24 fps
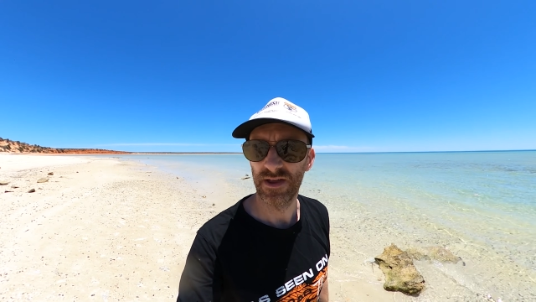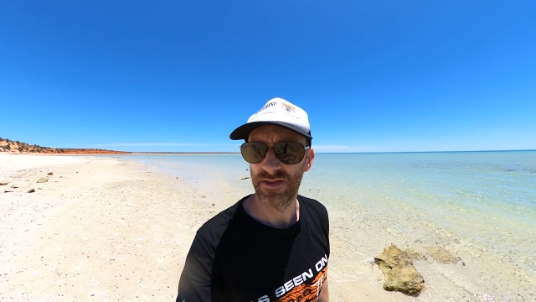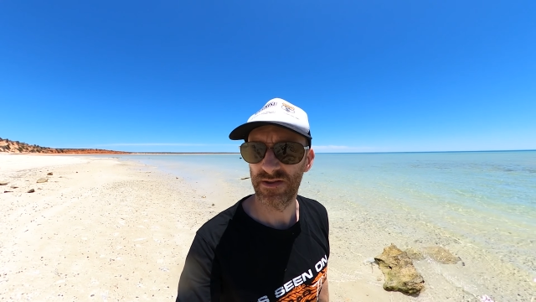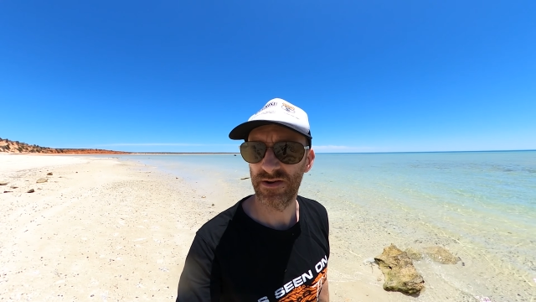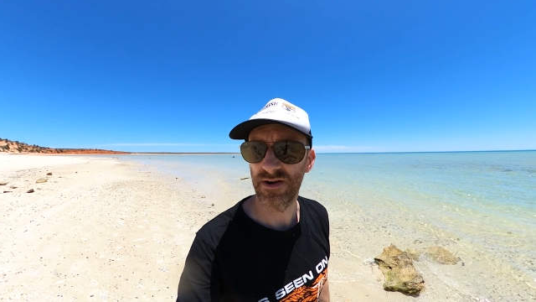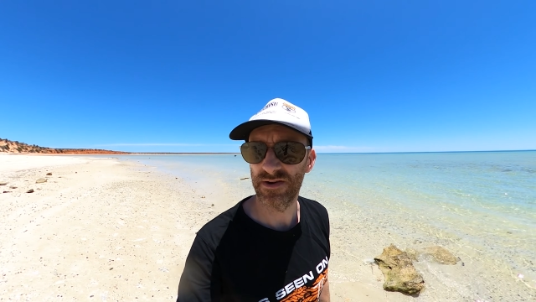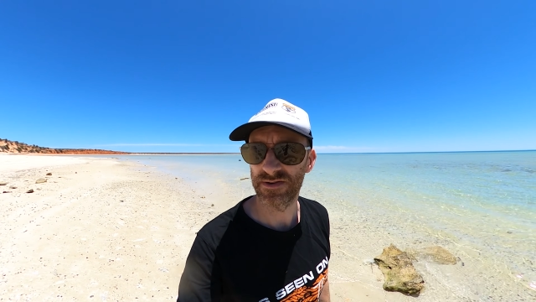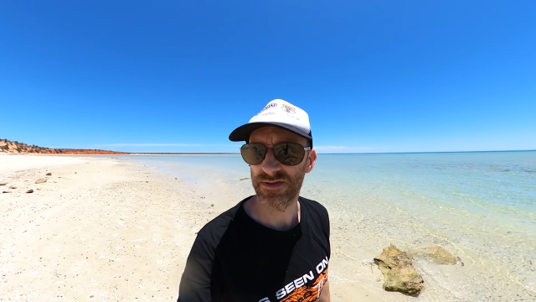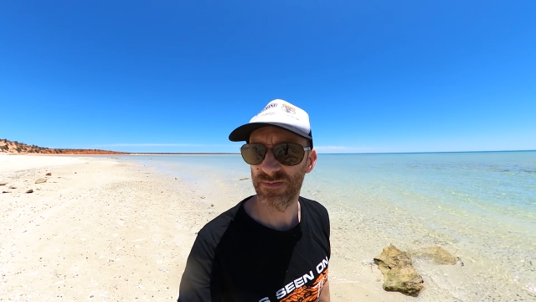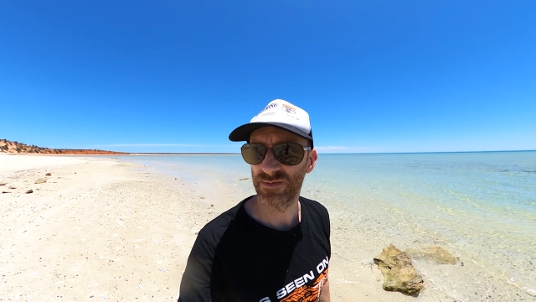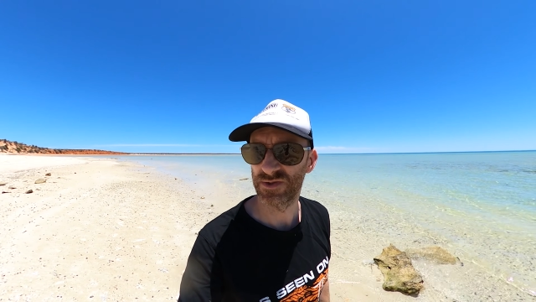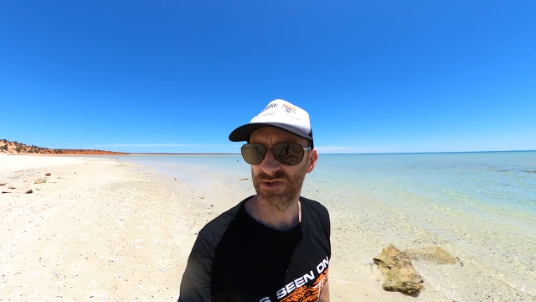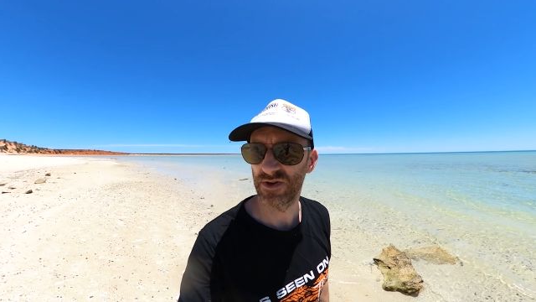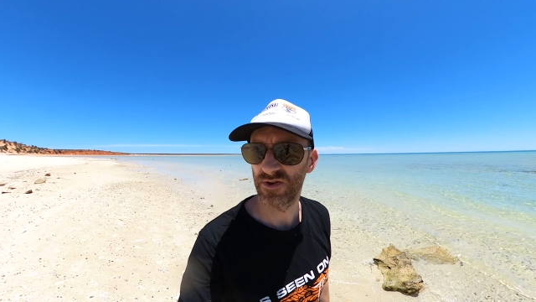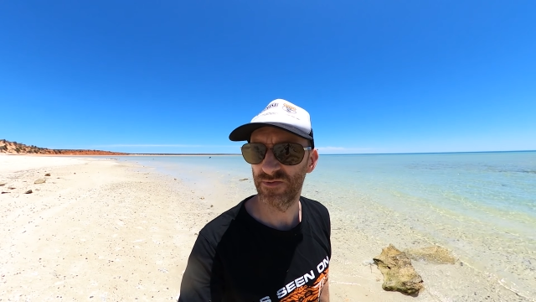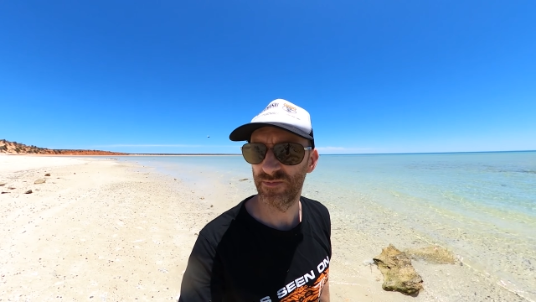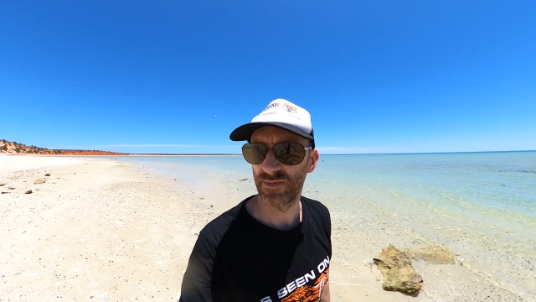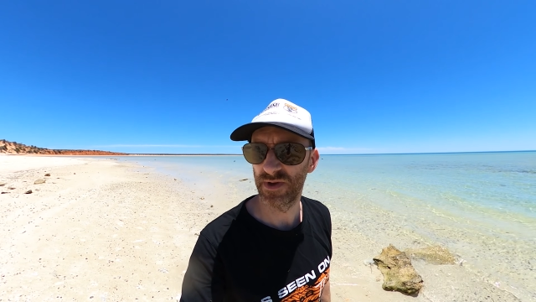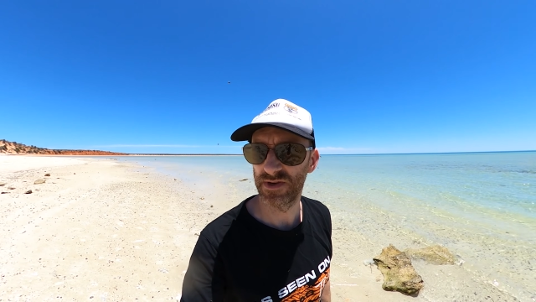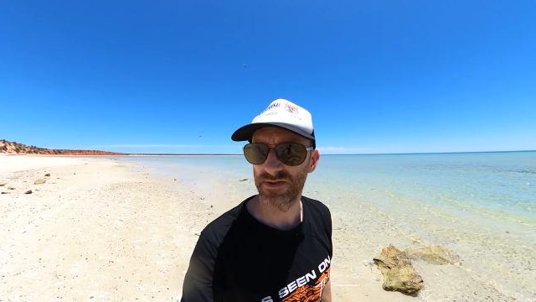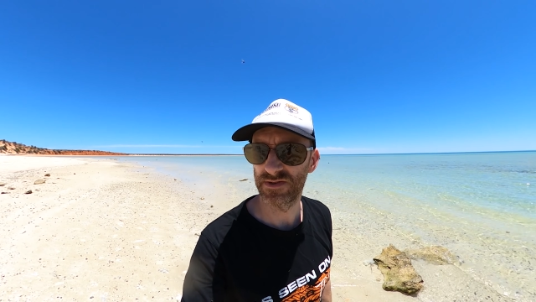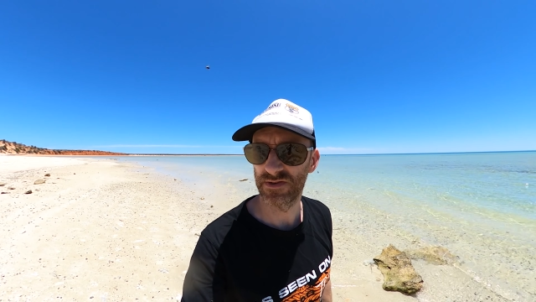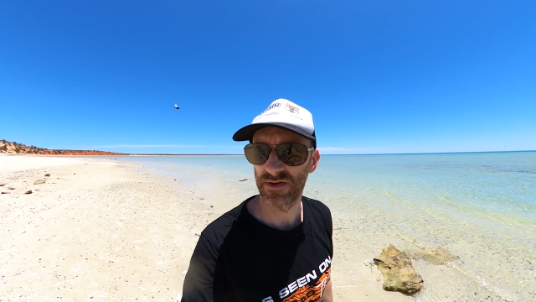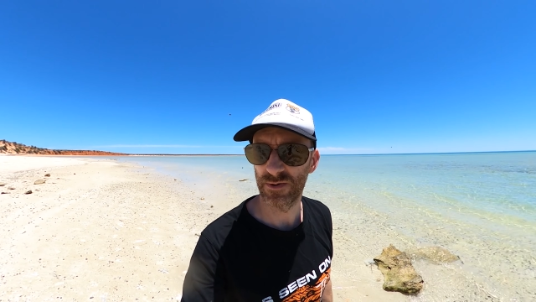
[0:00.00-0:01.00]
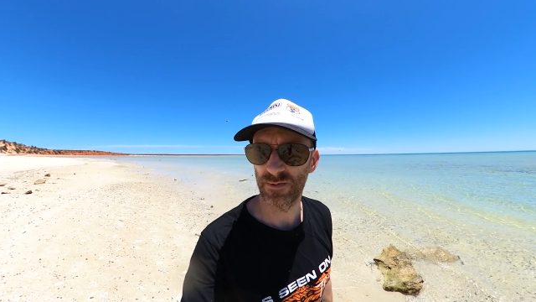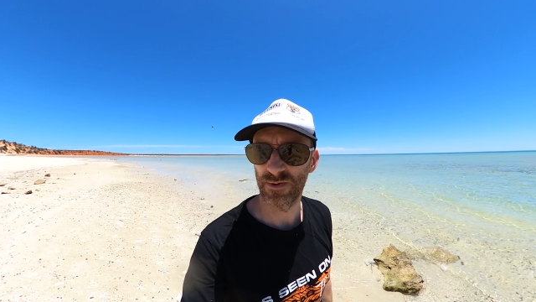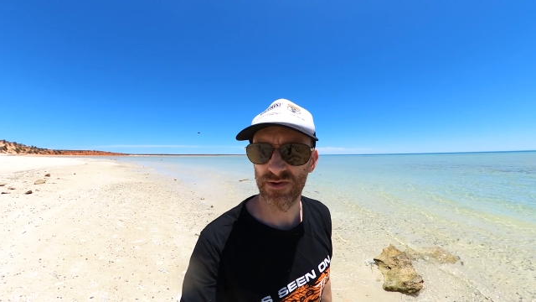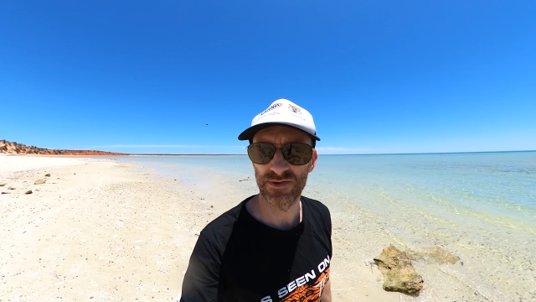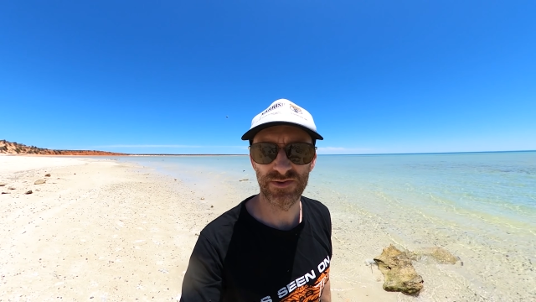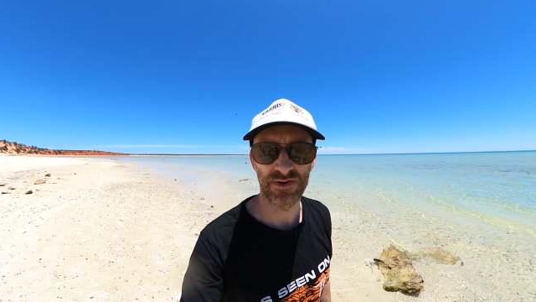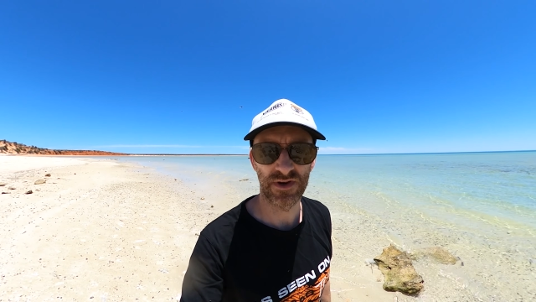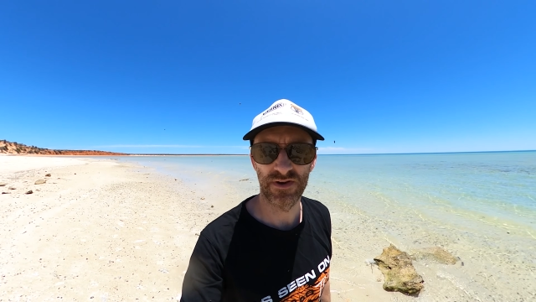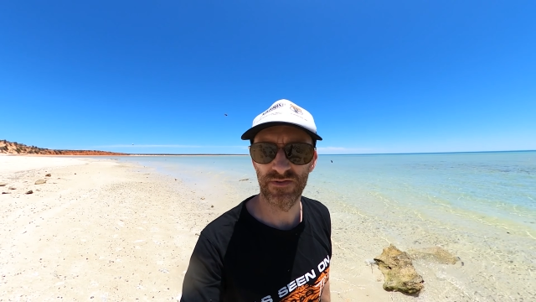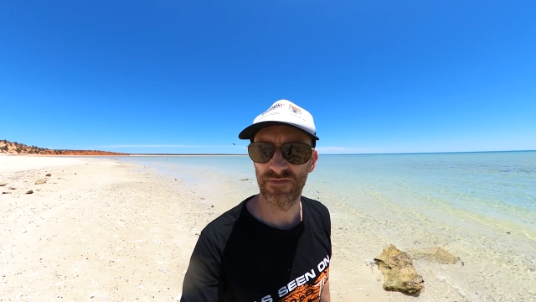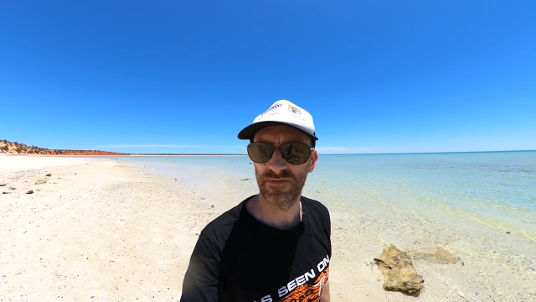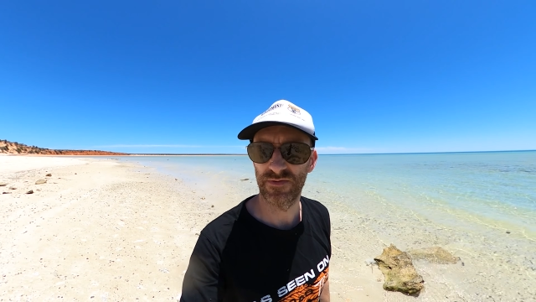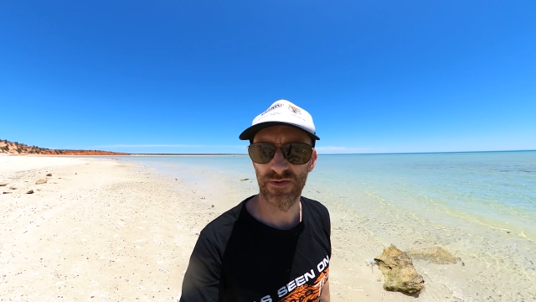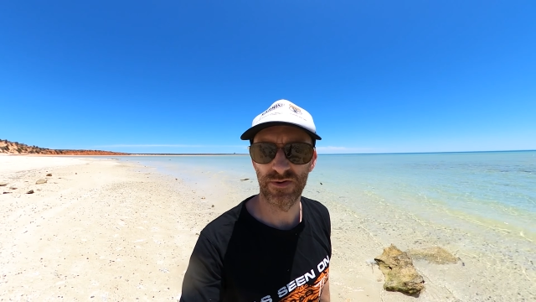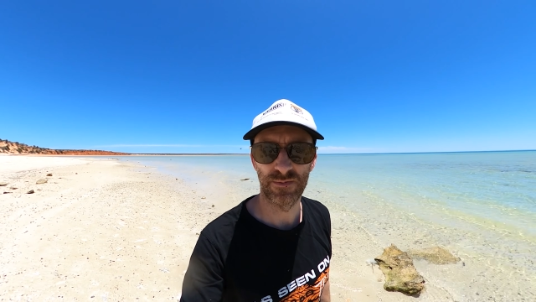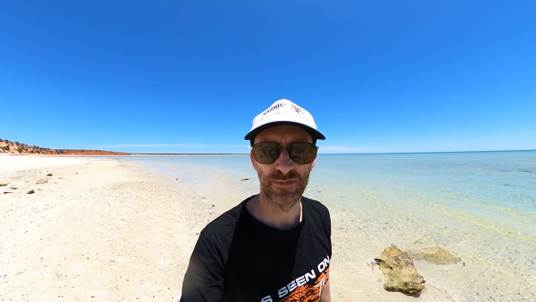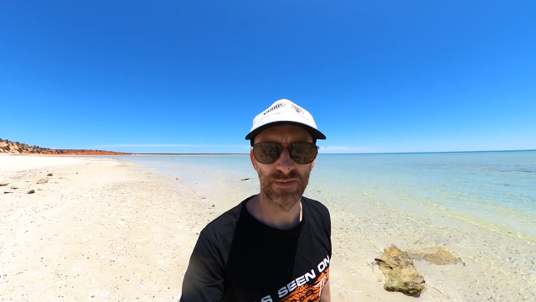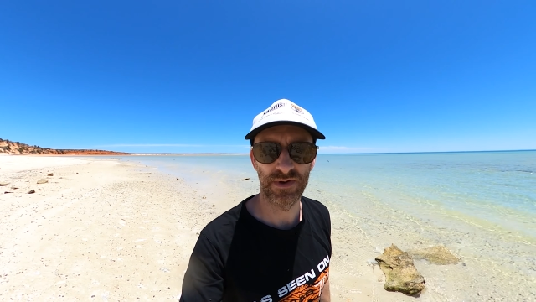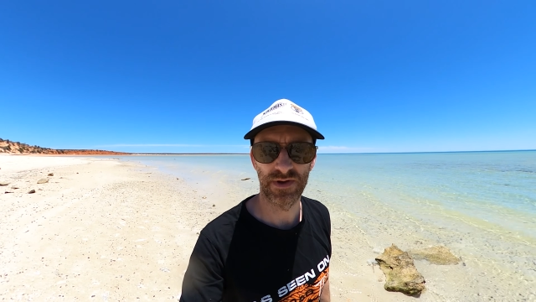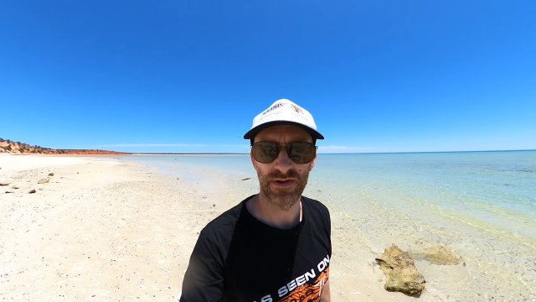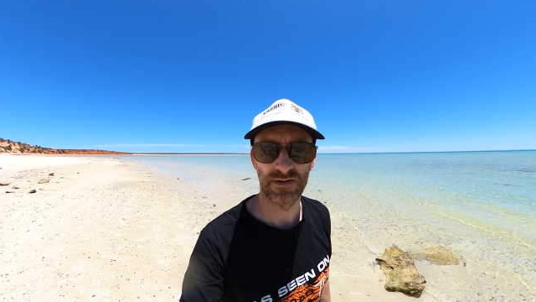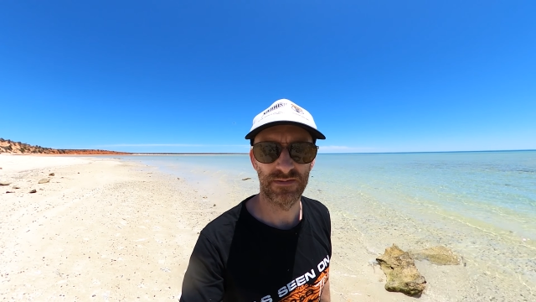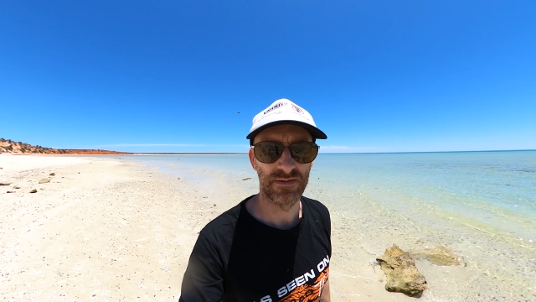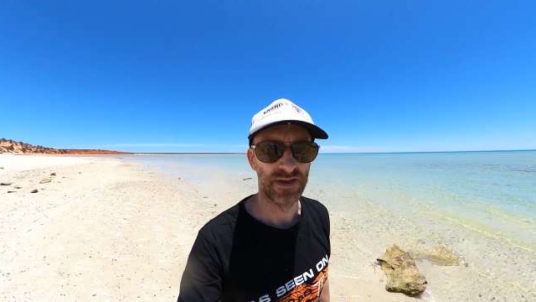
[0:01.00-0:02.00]
There are some soft bits you got to watch out for,
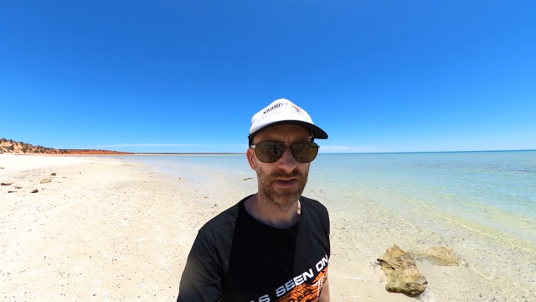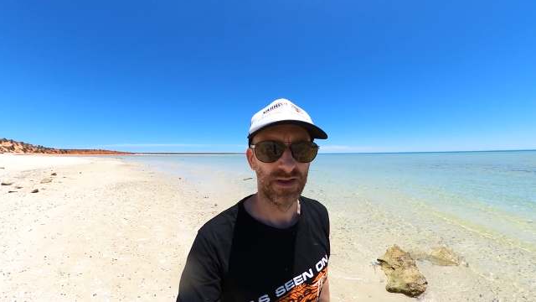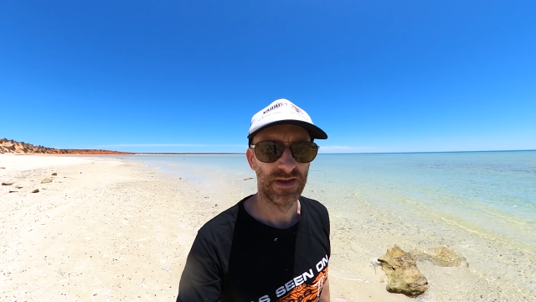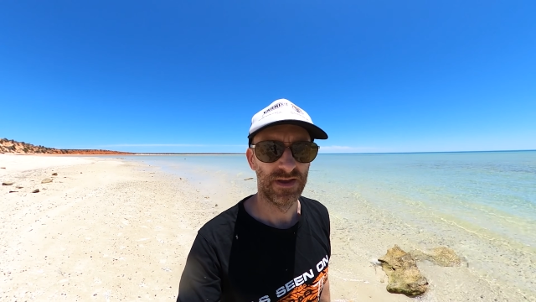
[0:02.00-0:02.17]
but